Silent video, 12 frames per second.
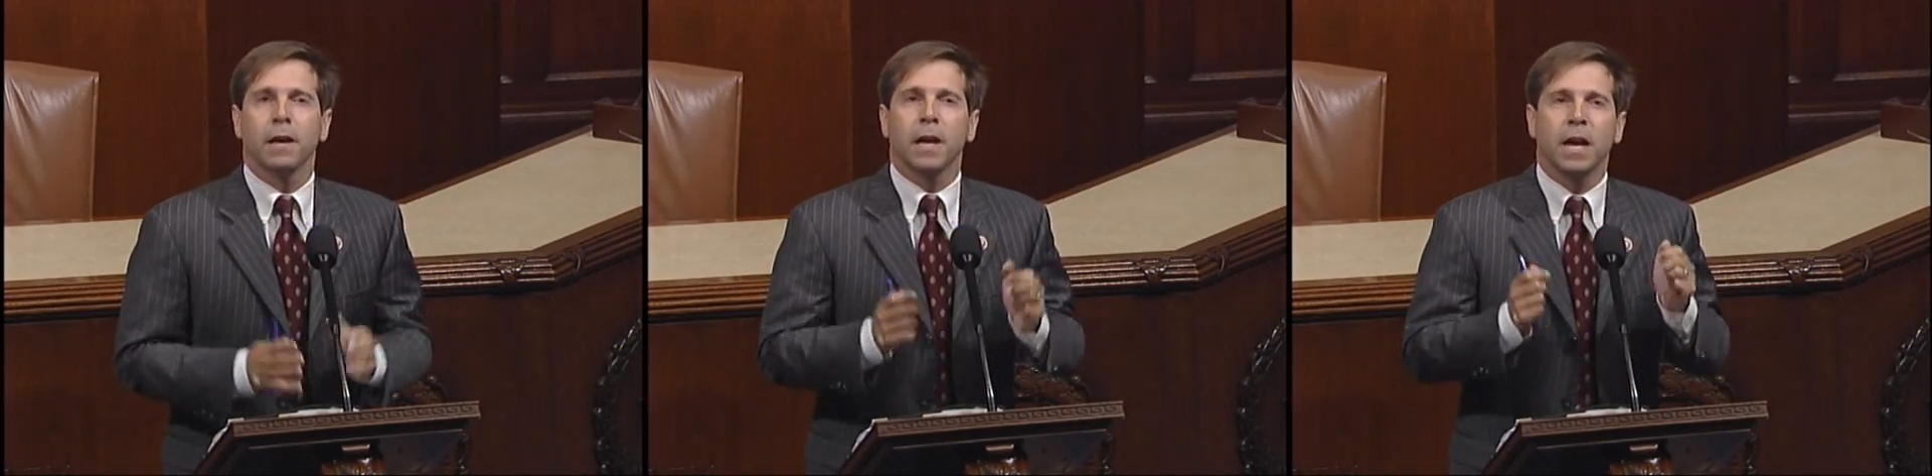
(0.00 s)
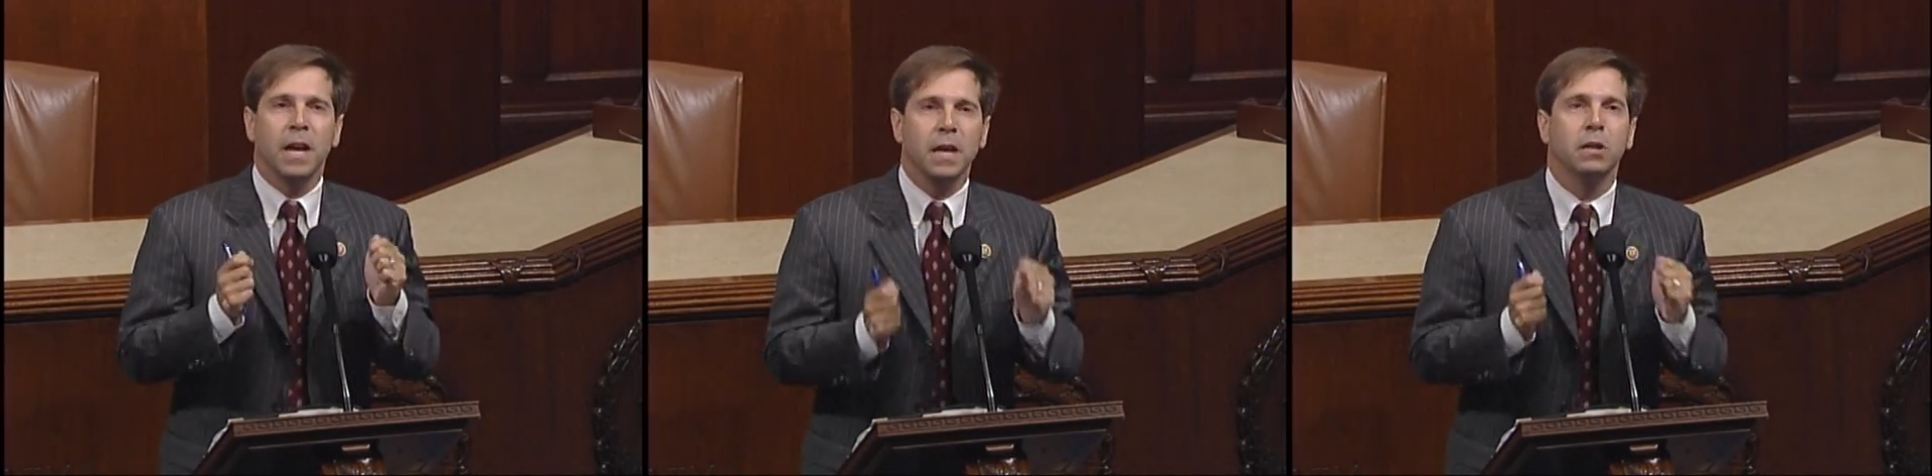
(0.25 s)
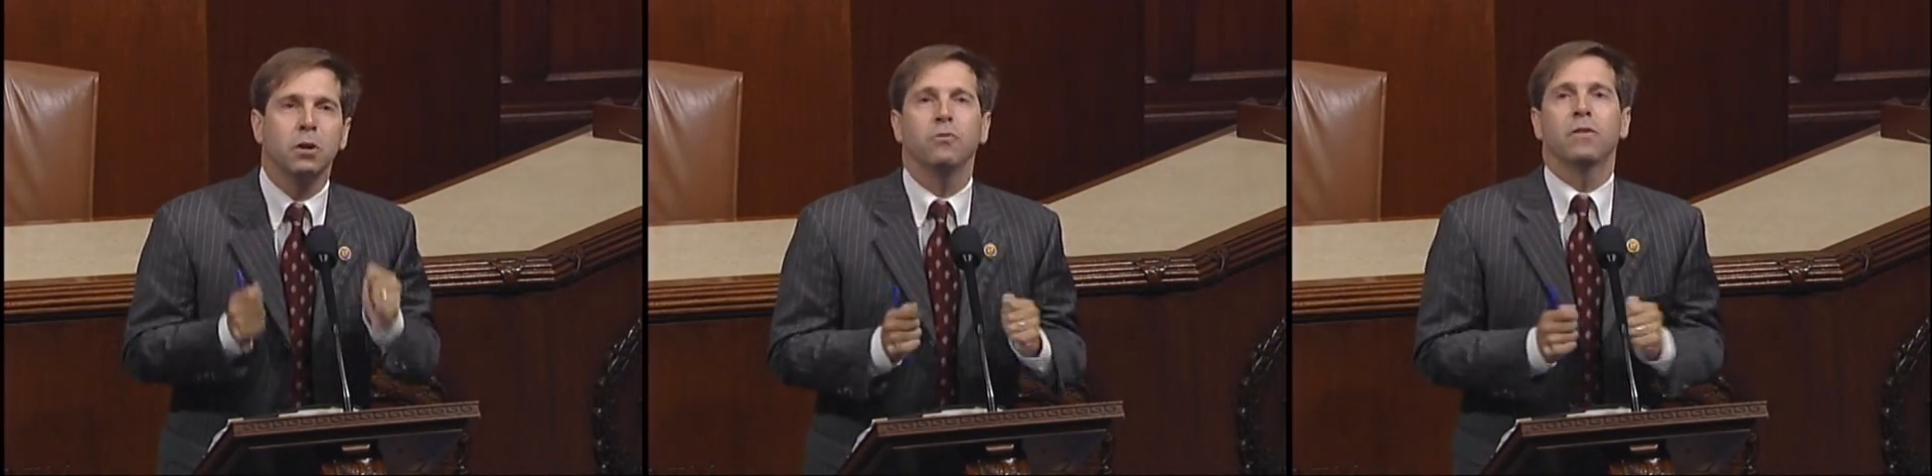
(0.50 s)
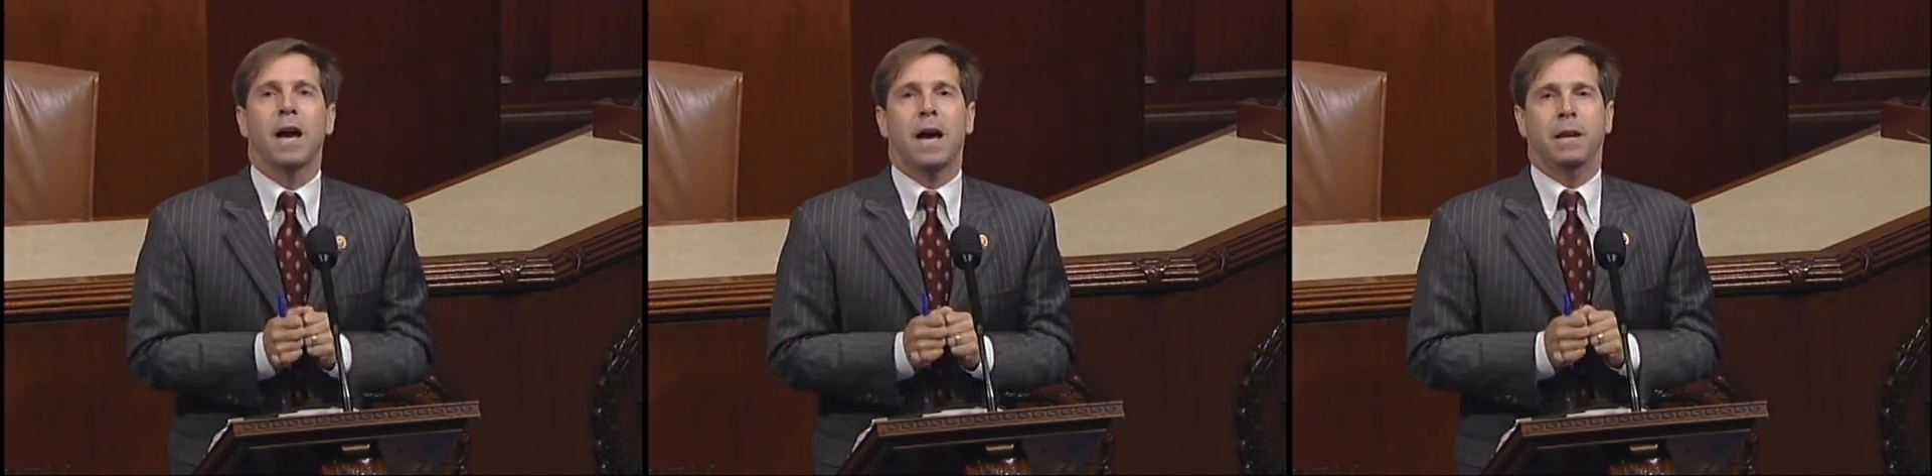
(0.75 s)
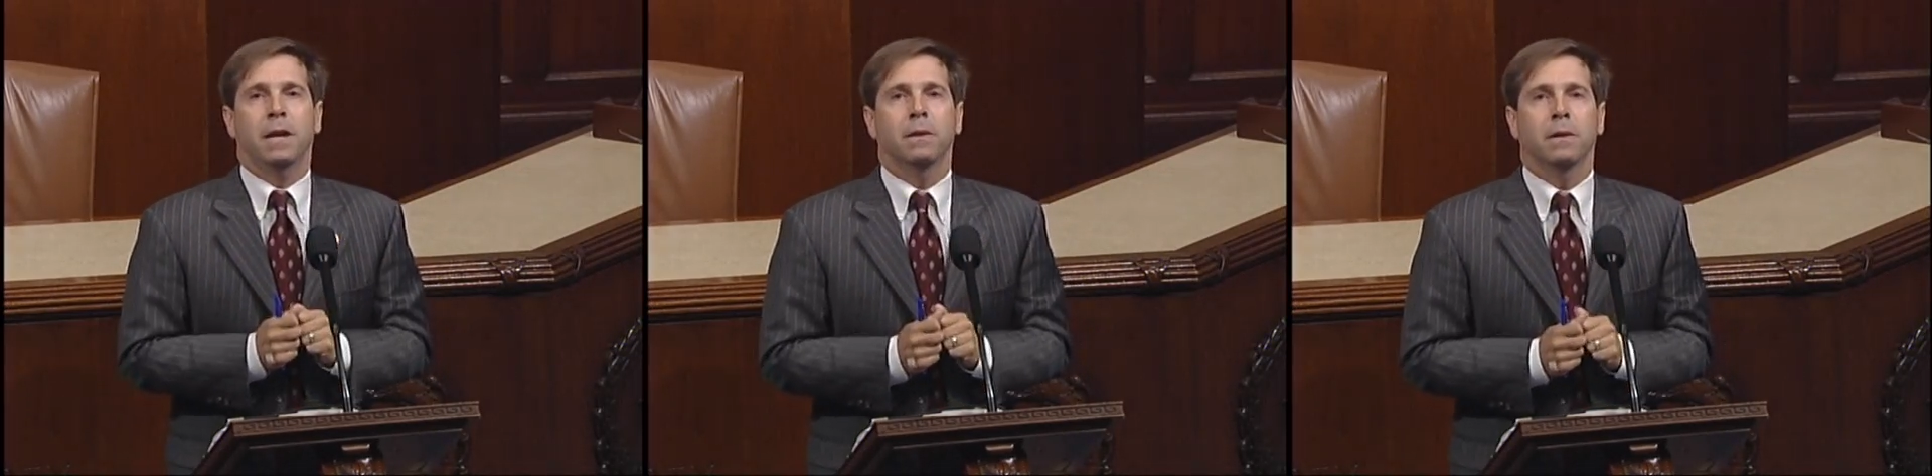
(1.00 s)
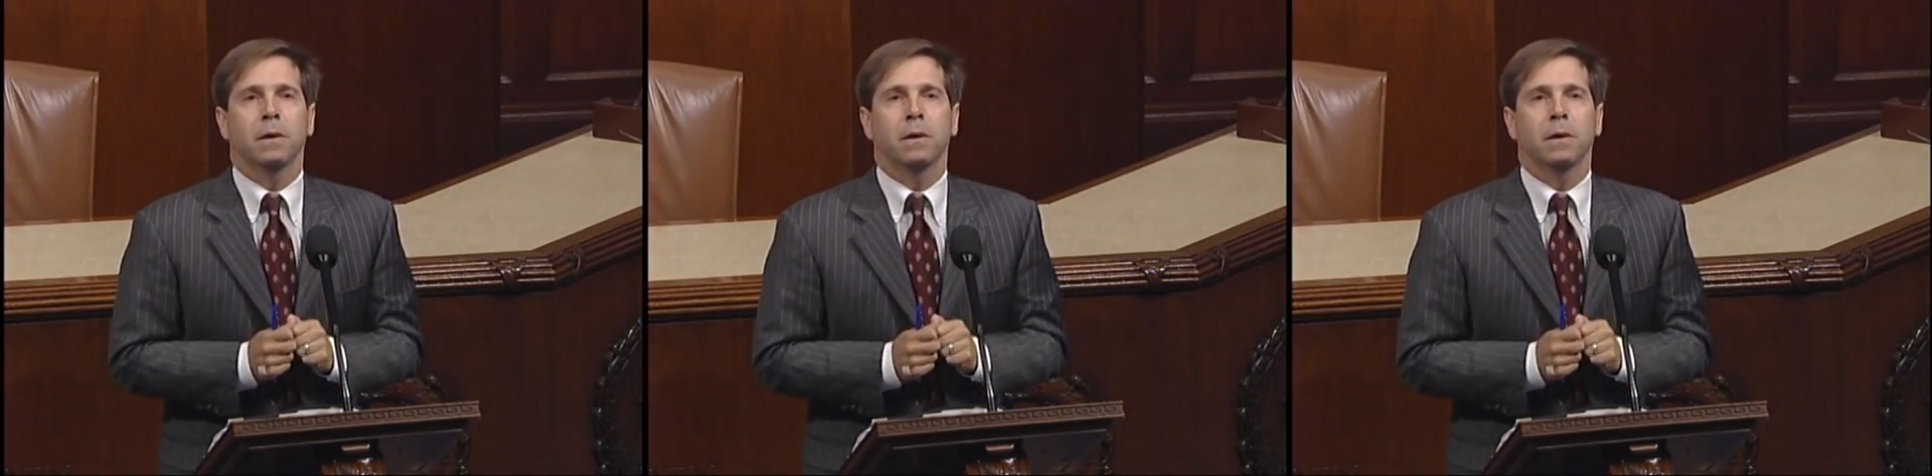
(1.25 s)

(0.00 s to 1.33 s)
He knew that.